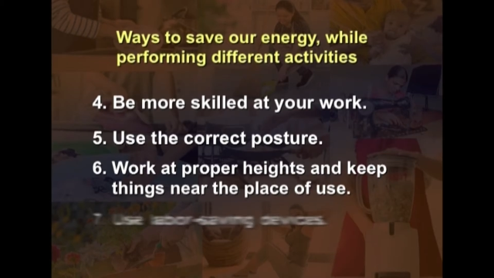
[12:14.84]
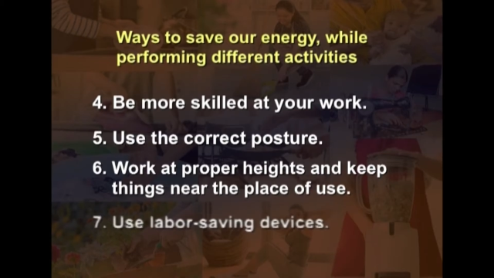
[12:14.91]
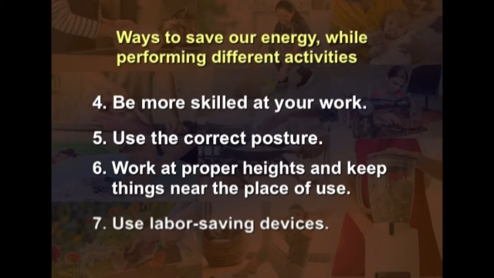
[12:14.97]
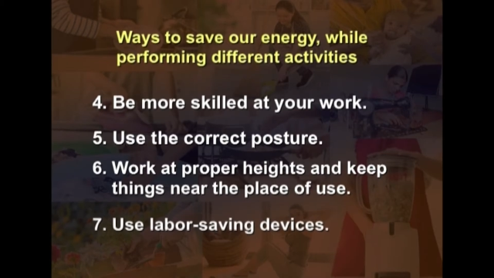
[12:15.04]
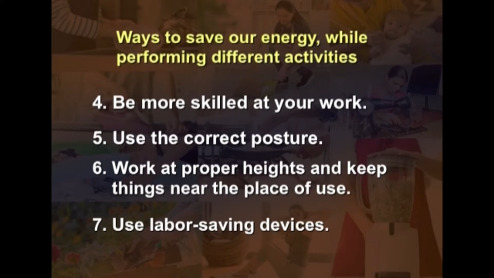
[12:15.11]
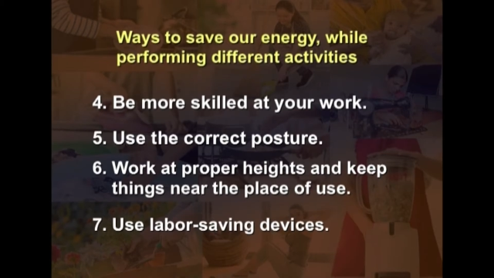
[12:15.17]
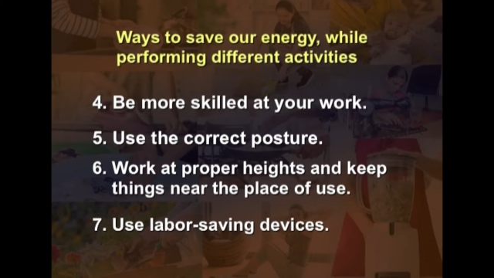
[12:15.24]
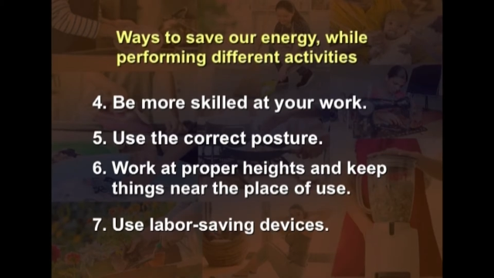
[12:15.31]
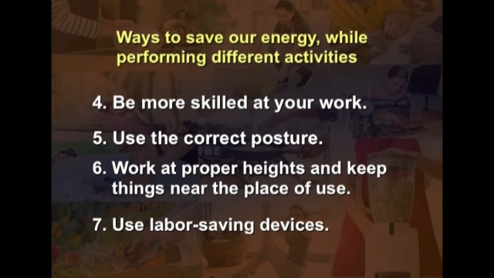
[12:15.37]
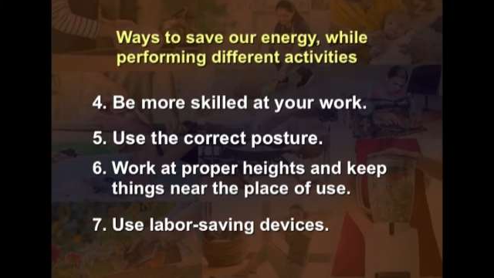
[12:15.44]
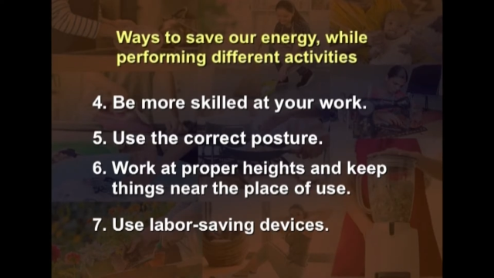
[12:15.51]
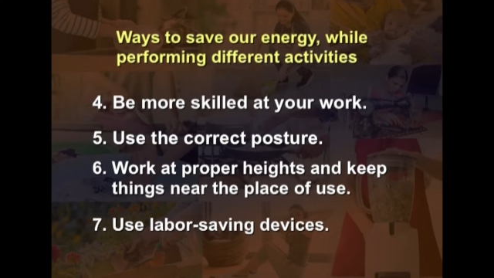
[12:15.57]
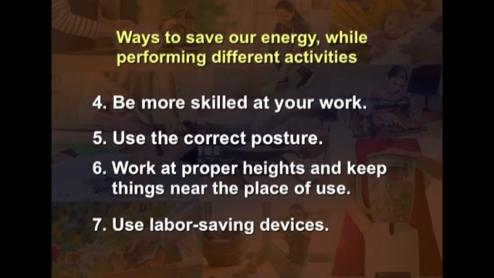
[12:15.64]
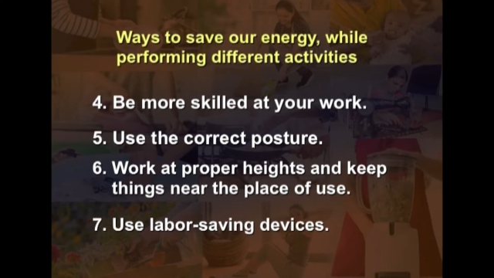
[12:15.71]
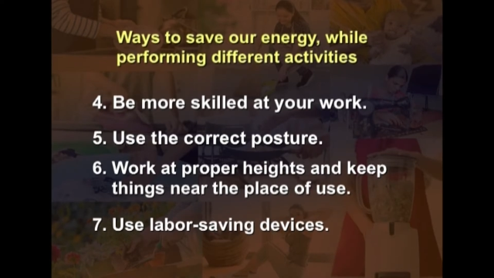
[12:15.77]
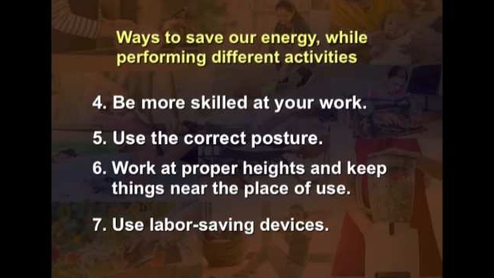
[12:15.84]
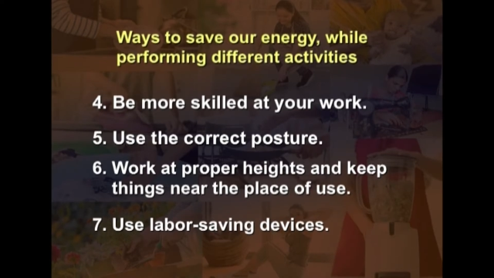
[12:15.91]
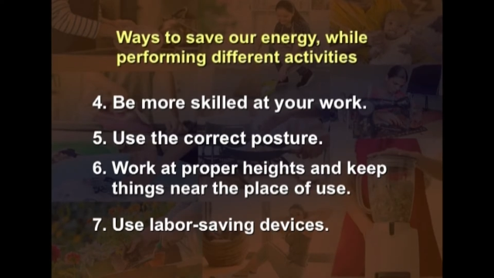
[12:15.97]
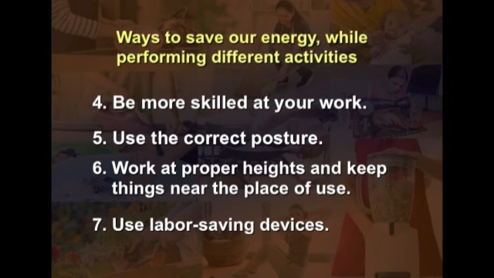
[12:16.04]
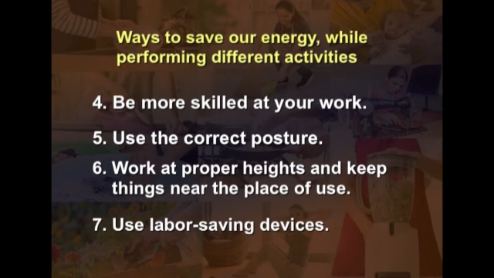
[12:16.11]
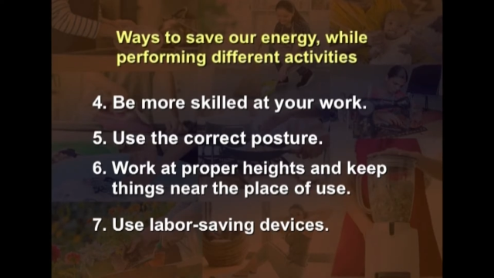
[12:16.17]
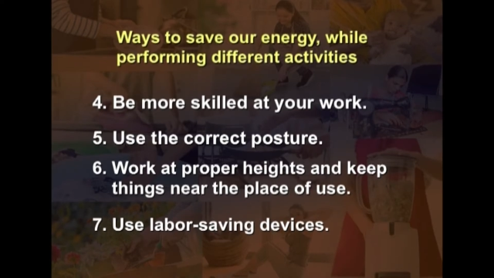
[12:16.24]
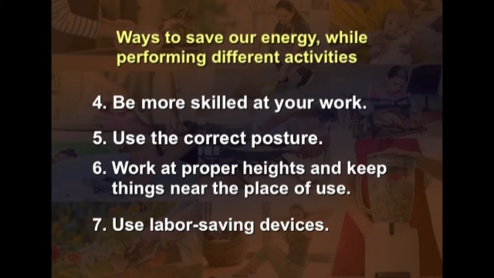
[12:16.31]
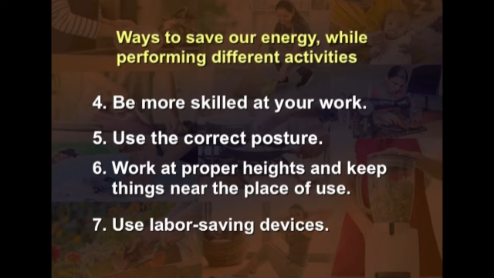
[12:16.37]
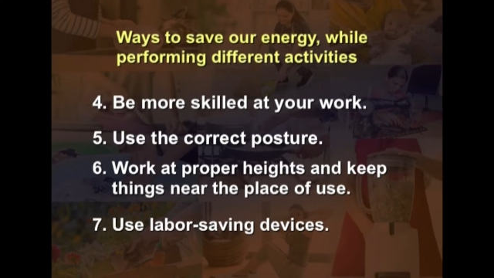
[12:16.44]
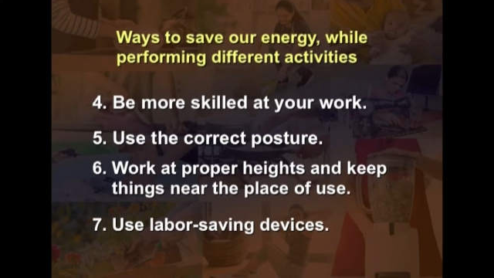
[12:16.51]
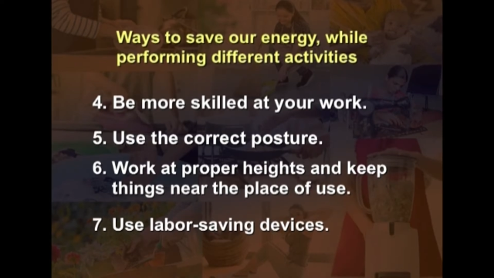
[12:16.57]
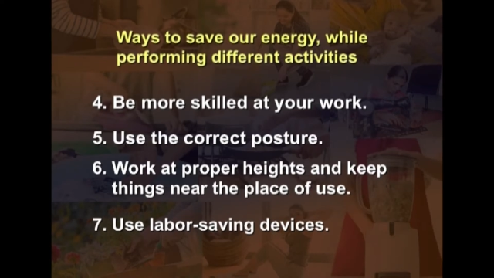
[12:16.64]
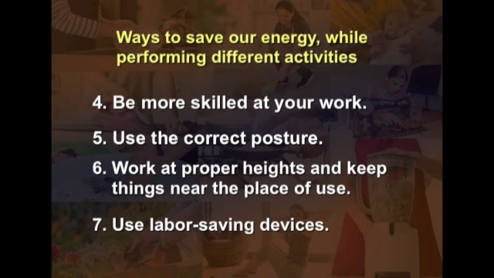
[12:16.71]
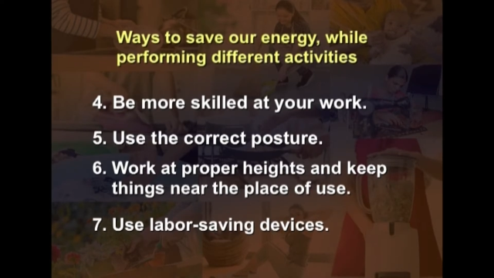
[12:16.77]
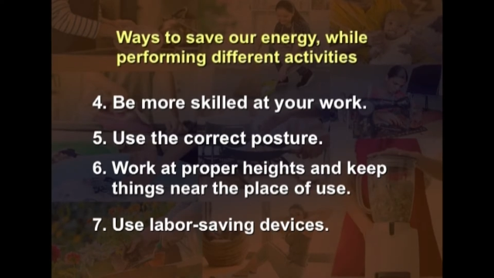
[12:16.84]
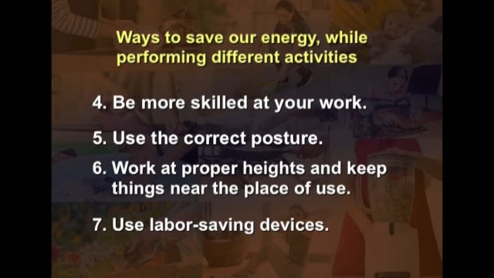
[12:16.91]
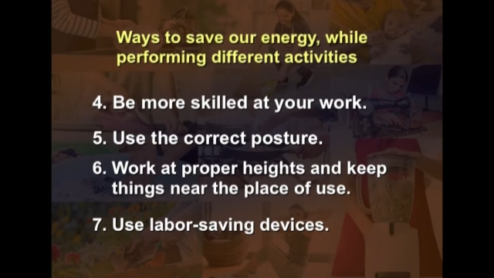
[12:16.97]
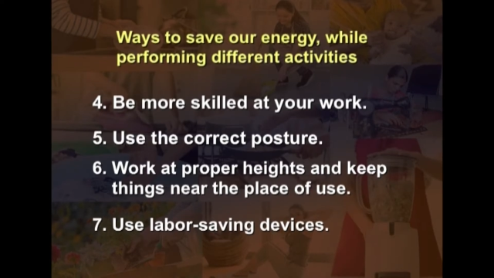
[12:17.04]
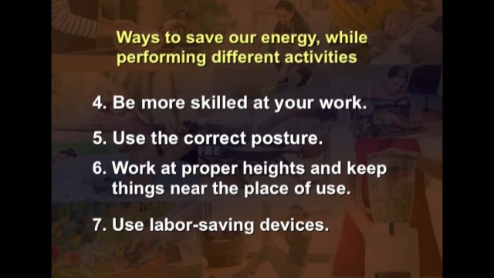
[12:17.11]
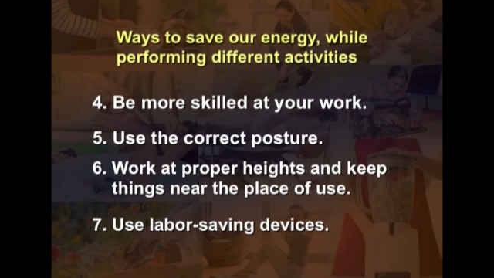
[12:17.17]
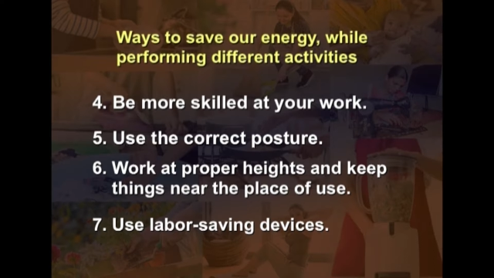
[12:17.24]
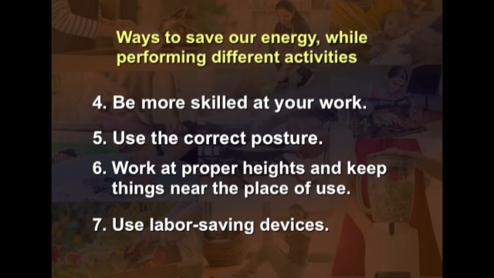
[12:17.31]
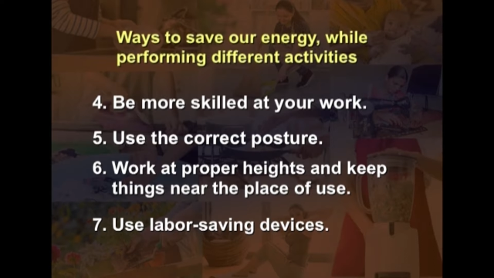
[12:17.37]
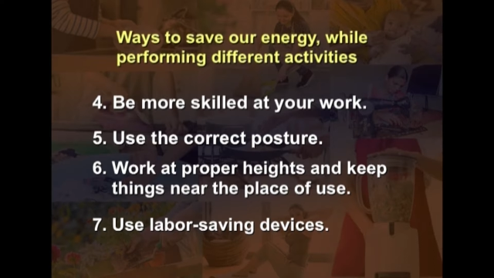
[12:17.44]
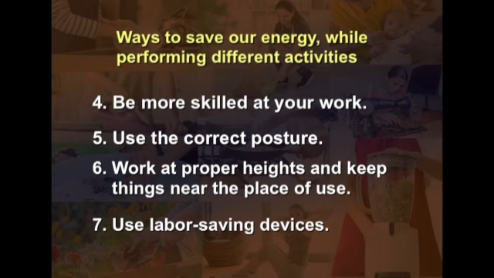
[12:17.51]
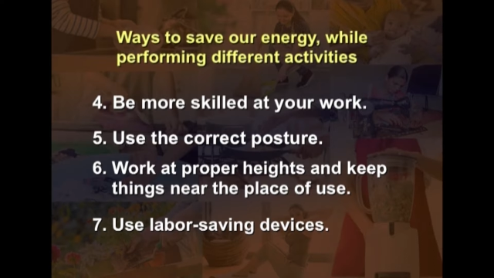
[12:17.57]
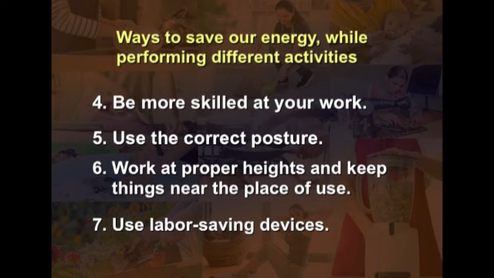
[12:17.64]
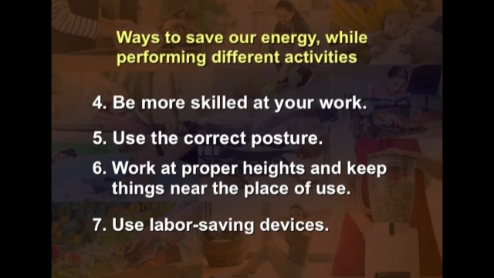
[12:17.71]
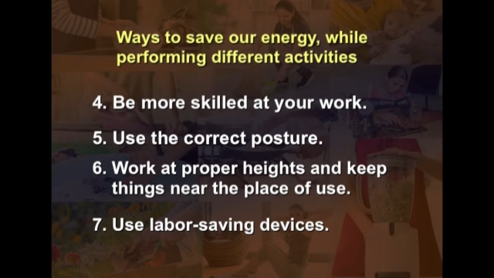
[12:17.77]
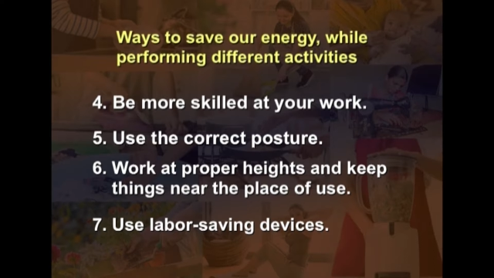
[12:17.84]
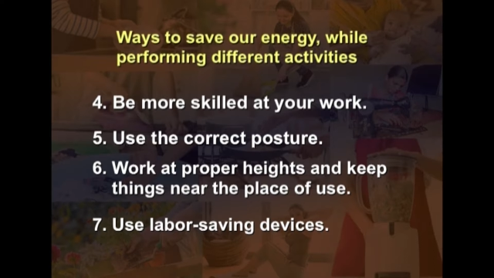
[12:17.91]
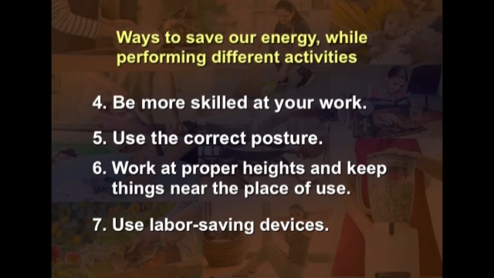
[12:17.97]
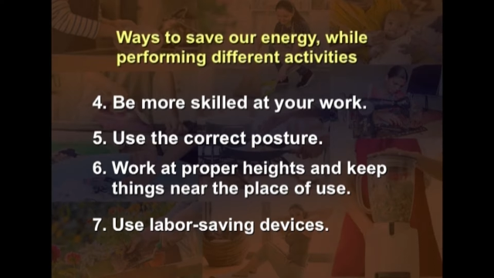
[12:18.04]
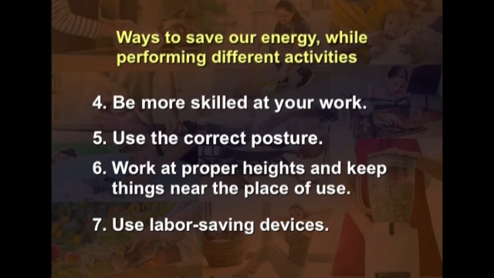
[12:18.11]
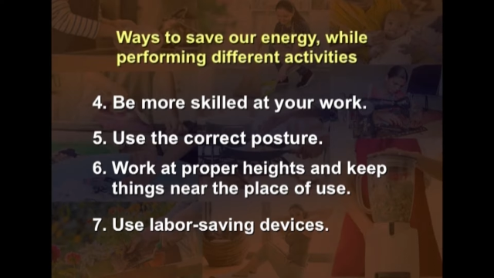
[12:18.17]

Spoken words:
[unreadable: no face in view]